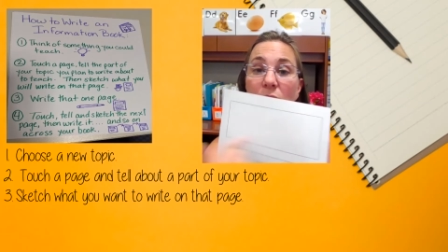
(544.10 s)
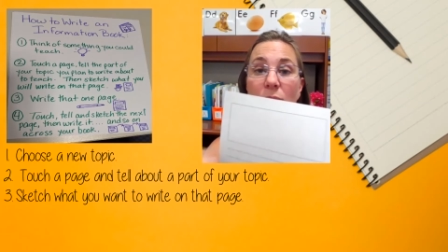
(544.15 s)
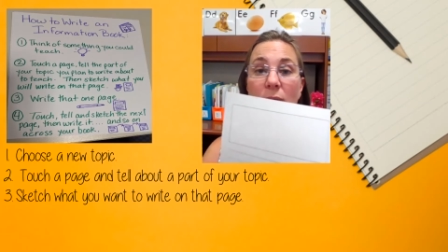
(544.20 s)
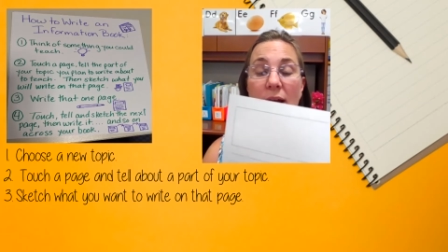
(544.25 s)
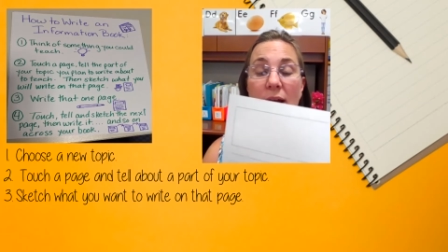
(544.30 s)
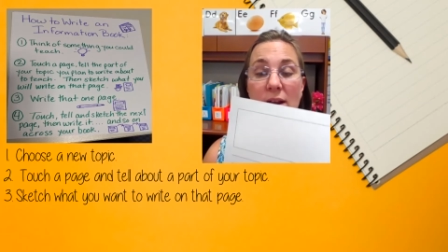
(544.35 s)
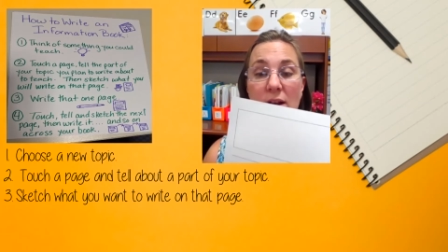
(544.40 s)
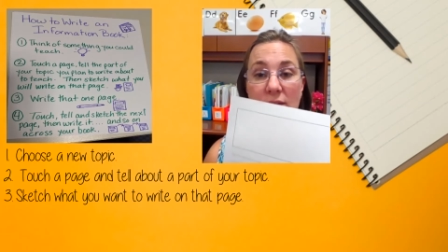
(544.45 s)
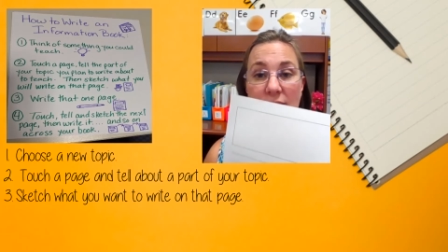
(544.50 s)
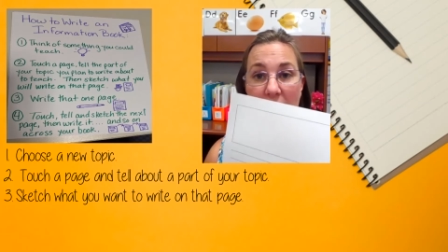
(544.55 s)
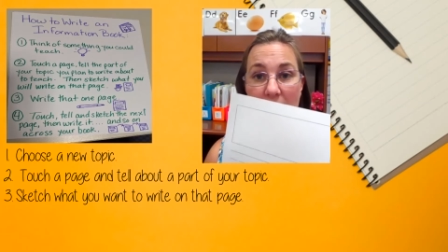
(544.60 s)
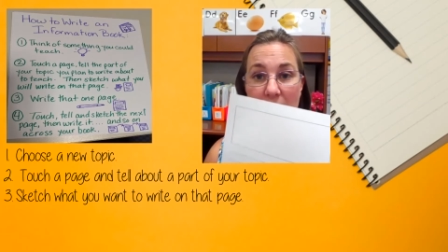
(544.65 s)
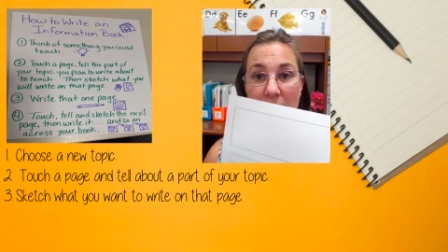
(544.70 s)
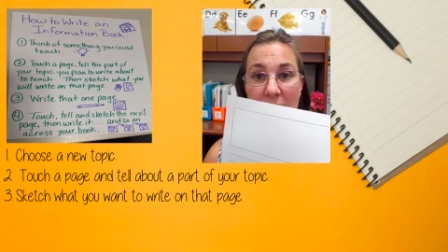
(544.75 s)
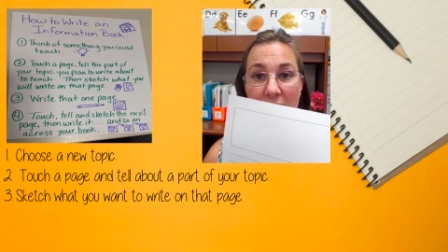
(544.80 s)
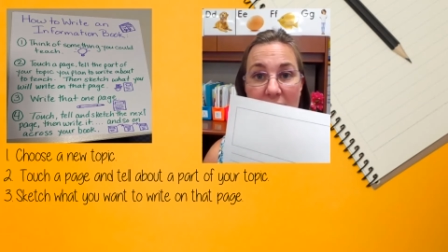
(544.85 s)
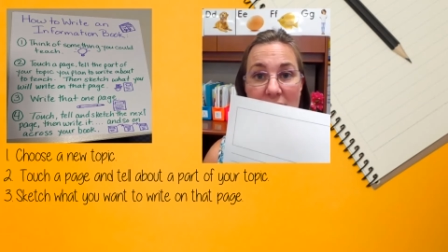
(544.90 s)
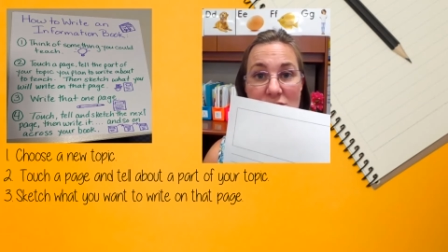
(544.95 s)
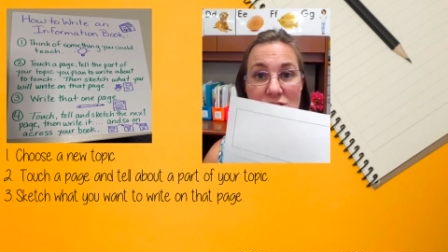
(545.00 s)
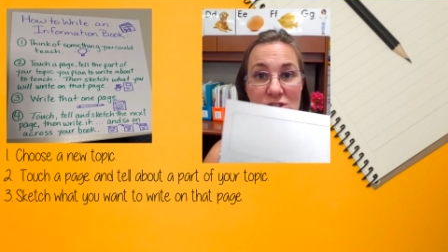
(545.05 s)
to write on that
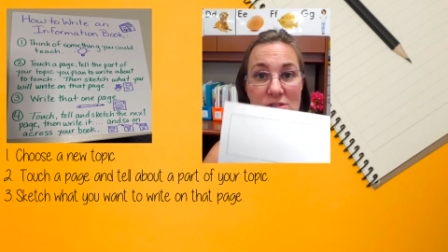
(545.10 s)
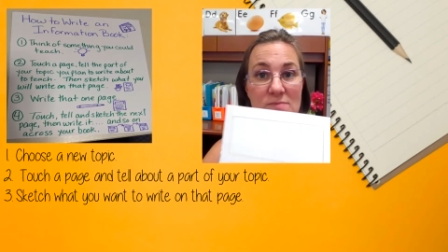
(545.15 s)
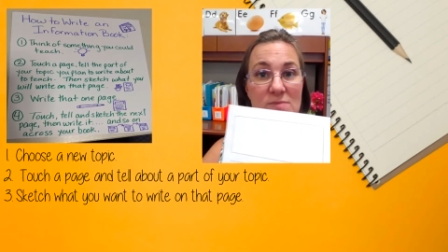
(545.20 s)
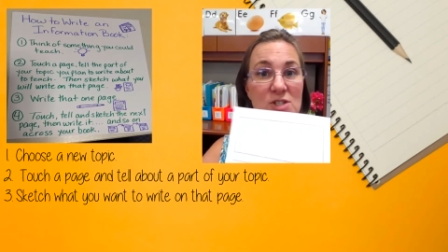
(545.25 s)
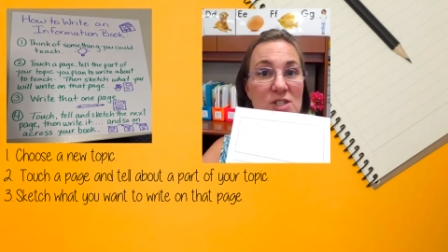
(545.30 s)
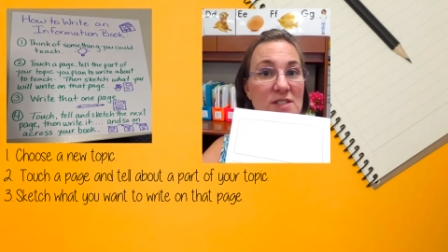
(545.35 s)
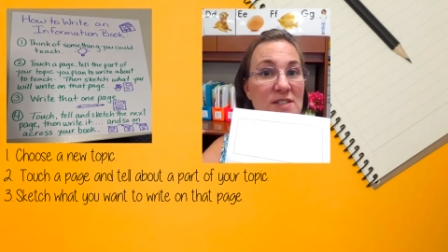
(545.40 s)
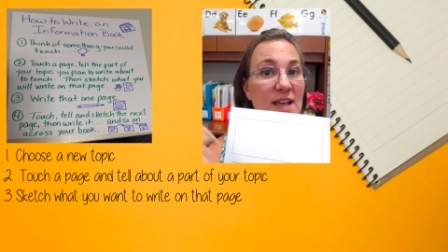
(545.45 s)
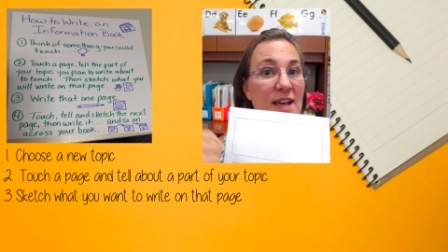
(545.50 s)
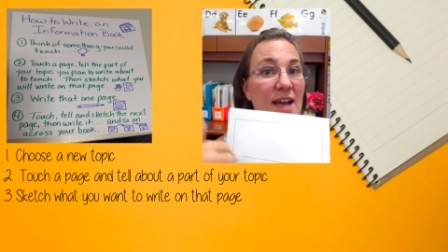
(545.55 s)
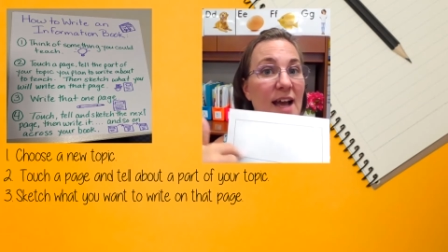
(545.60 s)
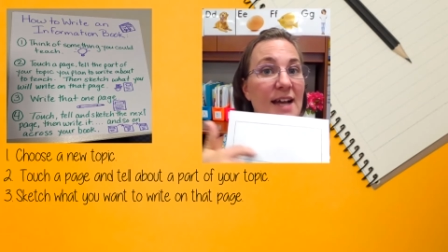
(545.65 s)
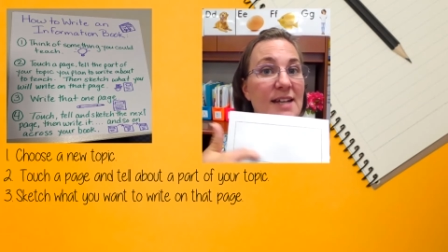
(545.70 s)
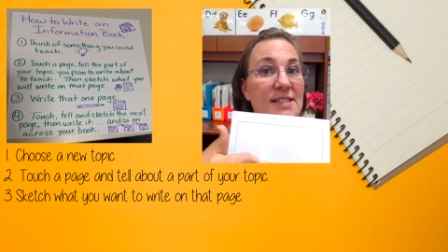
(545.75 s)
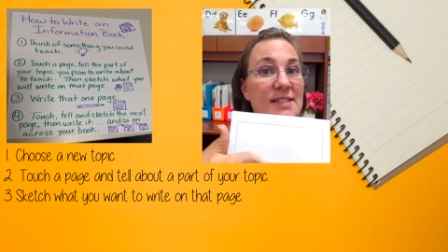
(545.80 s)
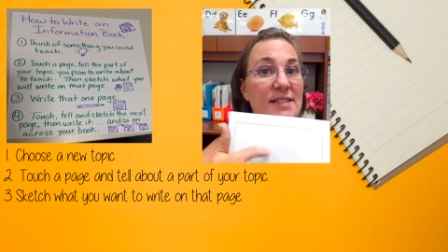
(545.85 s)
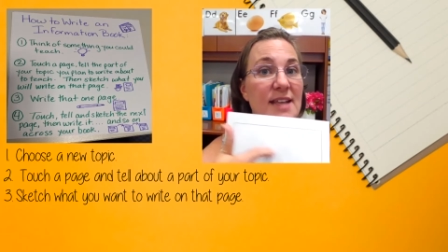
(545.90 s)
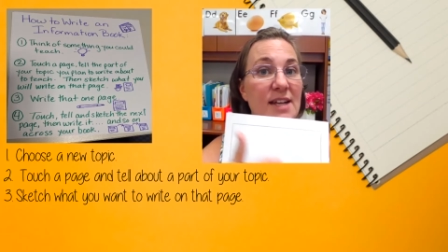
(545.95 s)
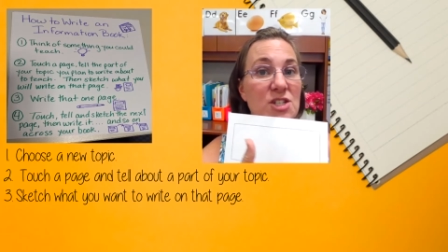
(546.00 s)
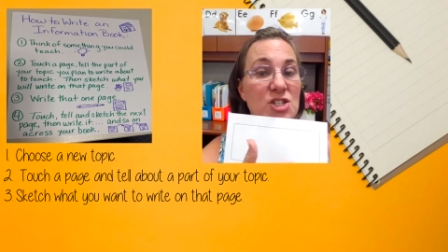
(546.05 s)
page. Just like I
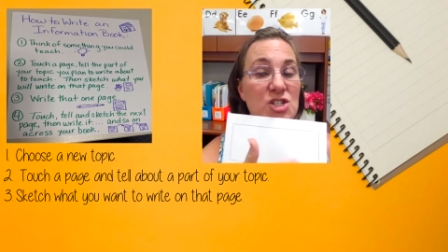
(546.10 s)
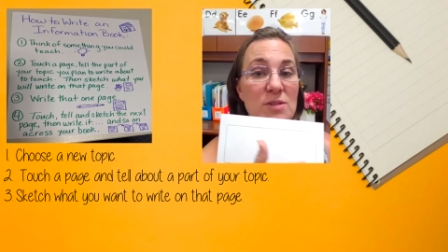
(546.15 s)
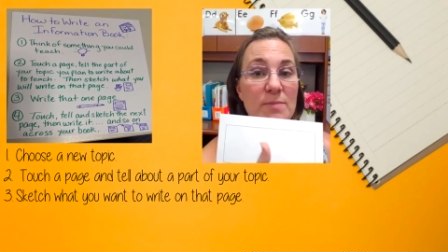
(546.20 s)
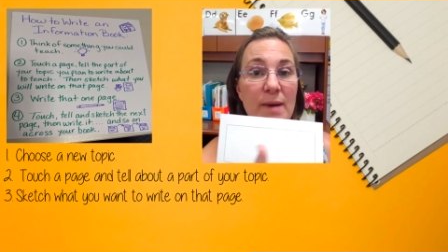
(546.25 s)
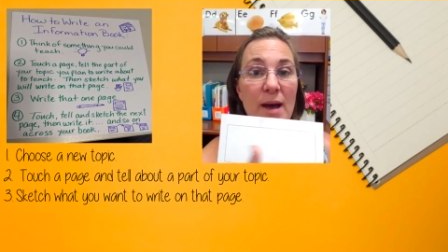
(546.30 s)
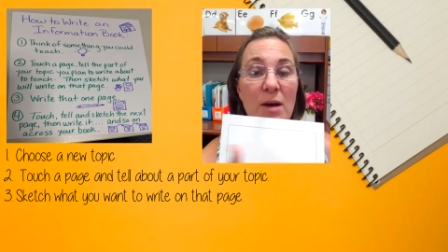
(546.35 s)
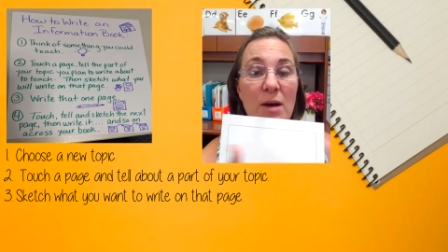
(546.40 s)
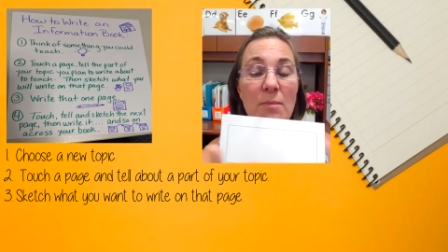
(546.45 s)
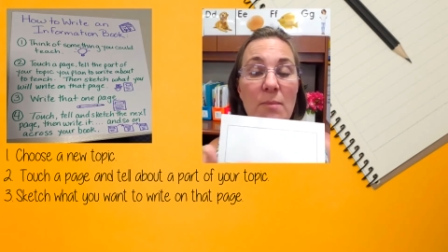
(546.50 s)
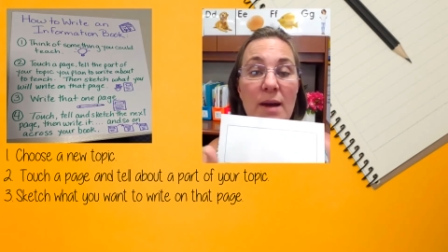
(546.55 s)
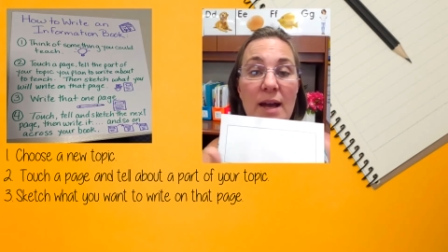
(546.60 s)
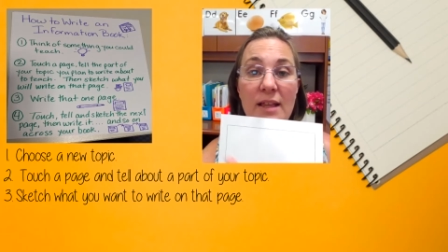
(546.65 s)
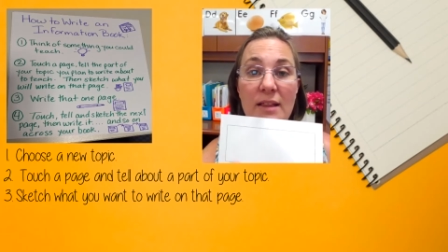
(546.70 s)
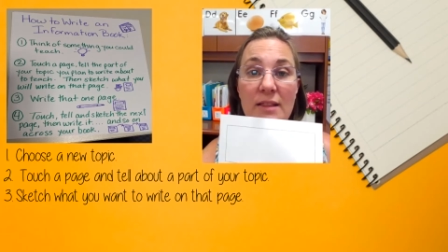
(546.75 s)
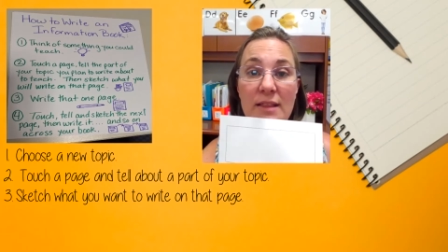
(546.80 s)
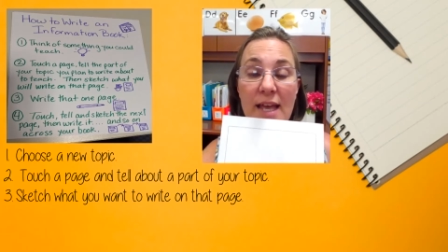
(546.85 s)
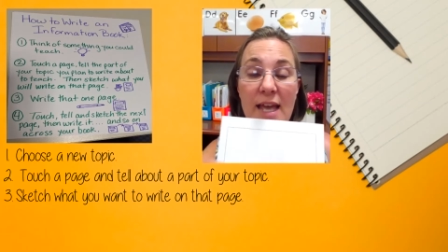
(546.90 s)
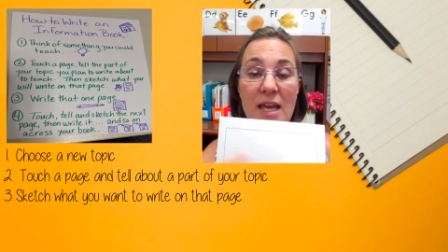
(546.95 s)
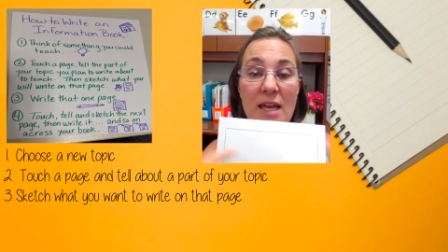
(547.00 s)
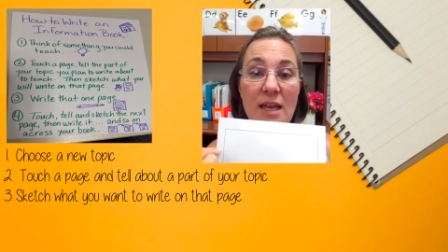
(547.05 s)
sketched about my
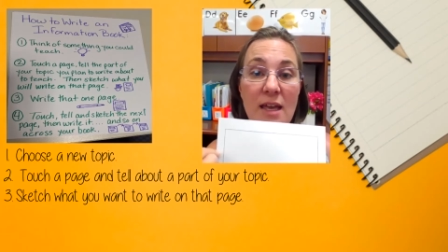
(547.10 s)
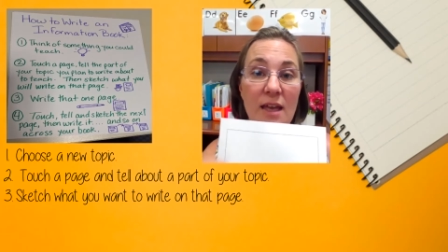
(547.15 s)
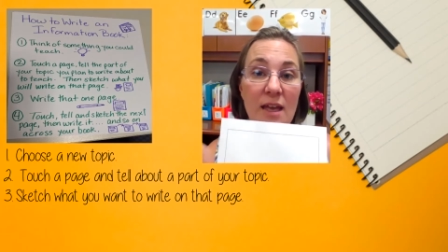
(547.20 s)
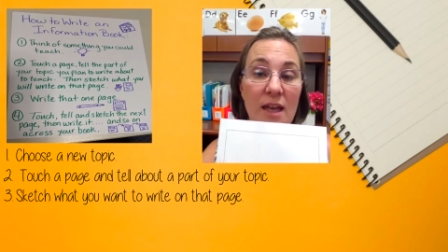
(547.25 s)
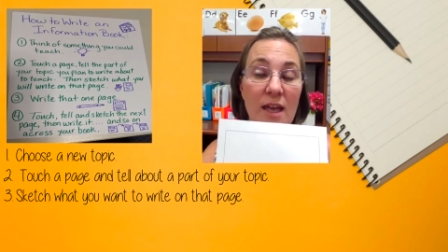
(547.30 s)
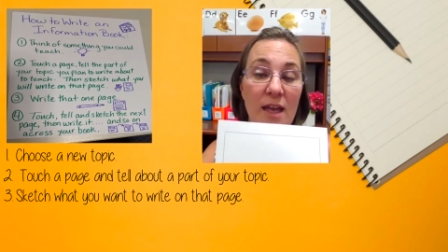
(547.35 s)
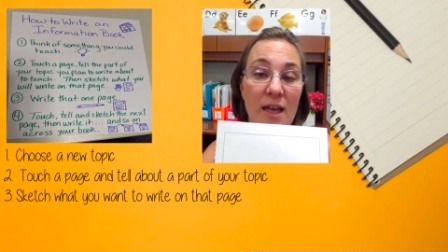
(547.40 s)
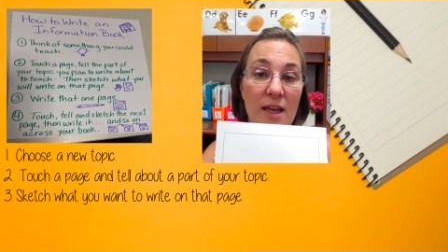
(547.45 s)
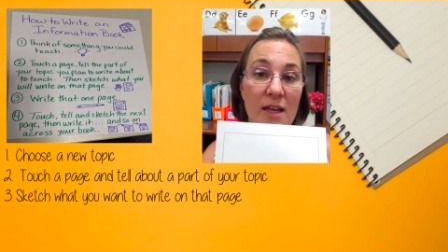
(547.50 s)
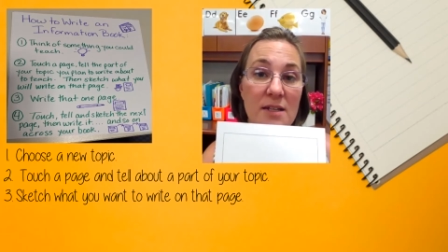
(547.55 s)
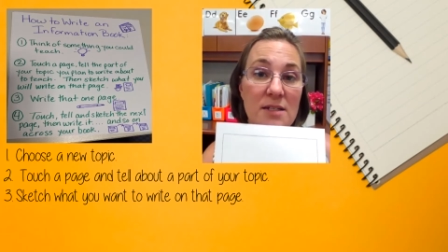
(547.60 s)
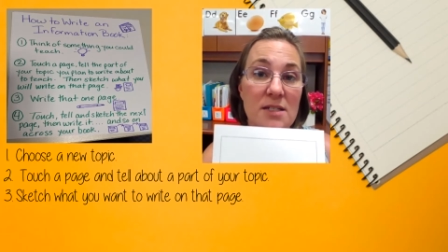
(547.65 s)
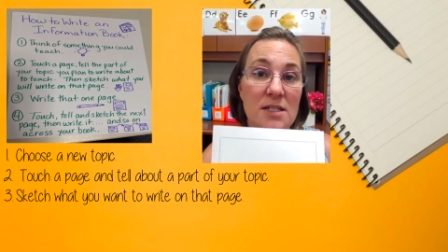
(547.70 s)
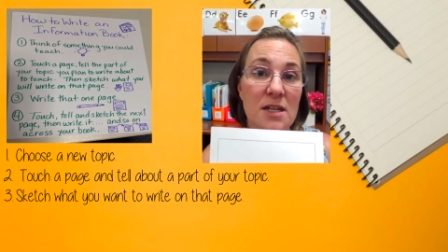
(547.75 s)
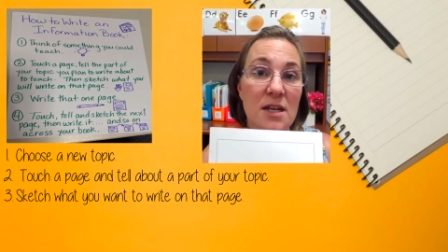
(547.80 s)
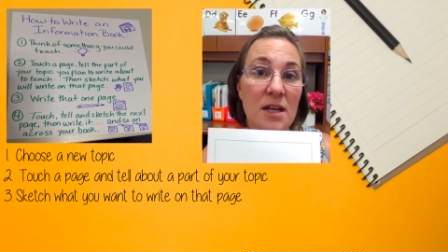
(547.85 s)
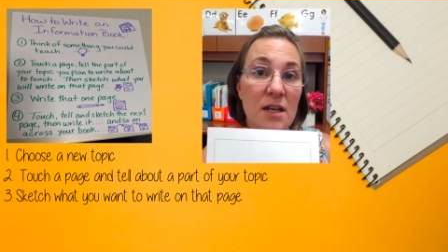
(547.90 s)
lake and